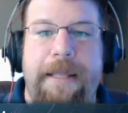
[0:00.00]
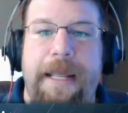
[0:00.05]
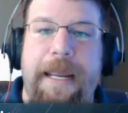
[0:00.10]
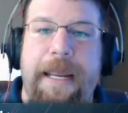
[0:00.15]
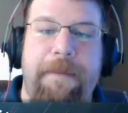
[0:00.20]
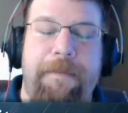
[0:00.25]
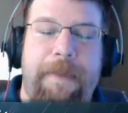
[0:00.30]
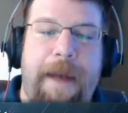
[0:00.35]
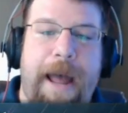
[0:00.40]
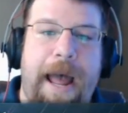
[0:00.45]
they
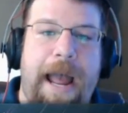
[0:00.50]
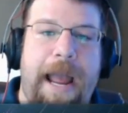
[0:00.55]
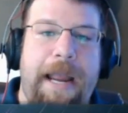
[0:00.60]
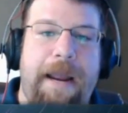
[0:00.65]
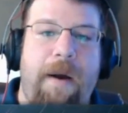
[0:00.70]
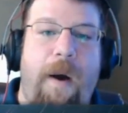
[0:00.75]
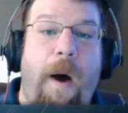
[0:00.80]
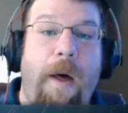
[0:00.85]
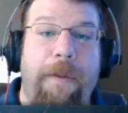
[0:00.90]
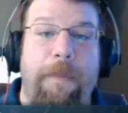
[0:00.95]
can
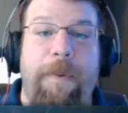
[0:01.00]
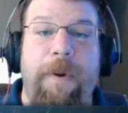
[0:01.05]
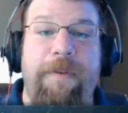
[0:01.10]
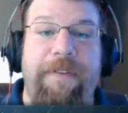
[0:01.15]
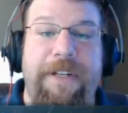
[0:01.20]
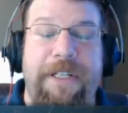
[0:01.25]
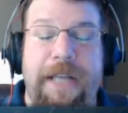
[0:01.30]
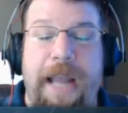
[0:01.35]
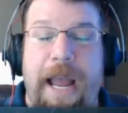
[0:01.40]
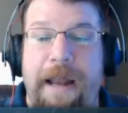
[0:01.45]
buy all the
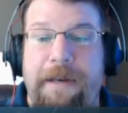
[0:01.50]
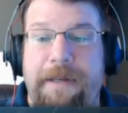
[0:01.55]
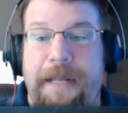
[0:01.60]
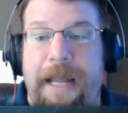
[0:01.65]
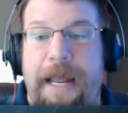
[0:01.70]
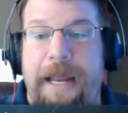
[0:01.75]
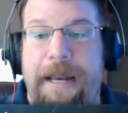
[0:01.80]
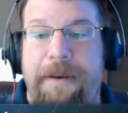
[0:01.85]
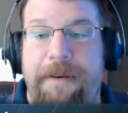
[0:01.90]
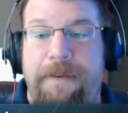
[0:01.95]
previous
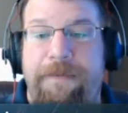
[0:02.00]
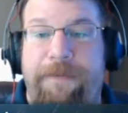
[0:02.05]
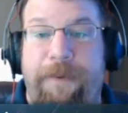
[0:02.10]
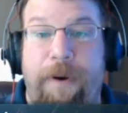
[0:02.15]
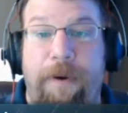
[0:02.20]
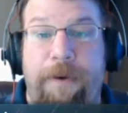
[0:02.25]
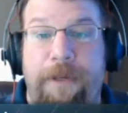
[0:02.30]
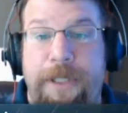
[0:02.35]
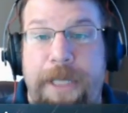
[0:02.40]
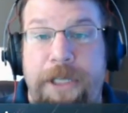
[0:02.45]
content
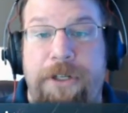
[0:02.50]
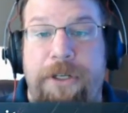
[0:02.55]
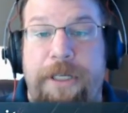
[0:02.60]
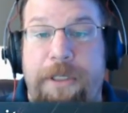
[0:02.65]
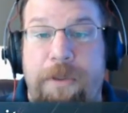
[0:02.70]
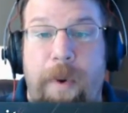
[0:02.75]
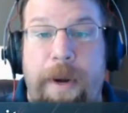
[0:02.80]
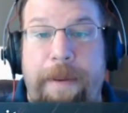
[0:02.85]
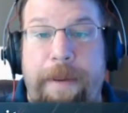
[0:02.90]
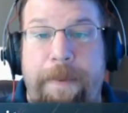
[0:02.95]
for essentially
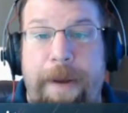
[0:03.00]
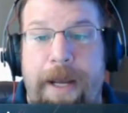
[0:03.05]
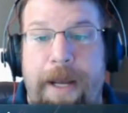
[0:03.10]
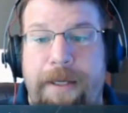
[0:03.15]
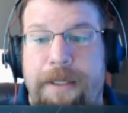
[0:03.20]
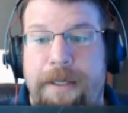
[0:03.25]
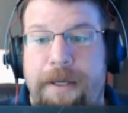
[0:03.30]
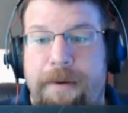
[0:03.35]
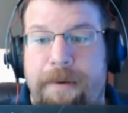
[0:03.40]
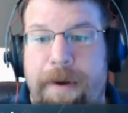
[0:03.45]
twenty
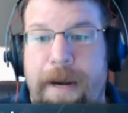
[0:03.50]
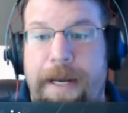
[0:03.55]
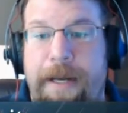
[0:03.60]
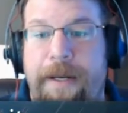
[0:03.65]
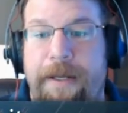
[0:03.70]
bucks, right?